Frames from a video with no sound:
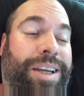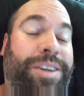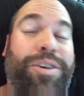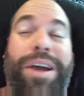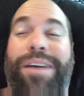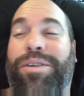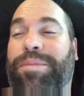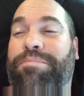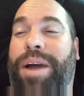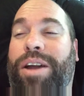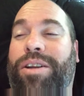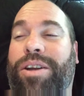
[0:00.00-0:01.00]
I do have a
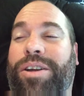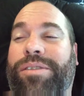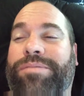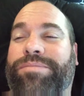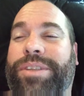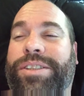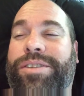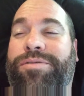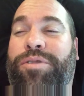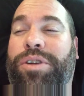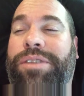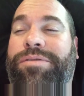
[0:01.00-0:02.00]
motorhome. That's a
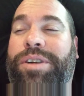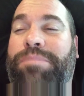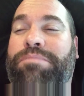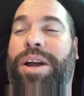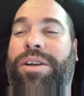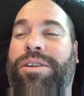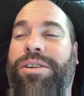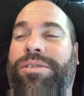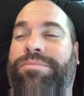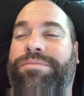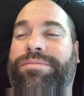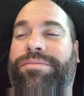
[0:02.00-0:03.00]
40 foot
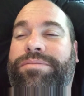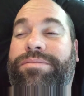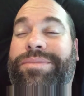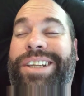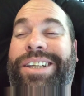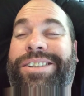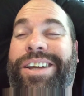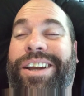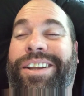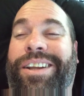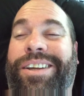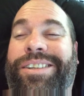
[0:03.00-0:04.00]
motorhome. It's
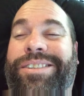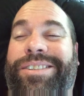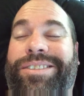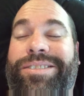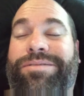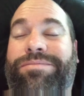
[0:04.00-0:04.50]
kind of nice.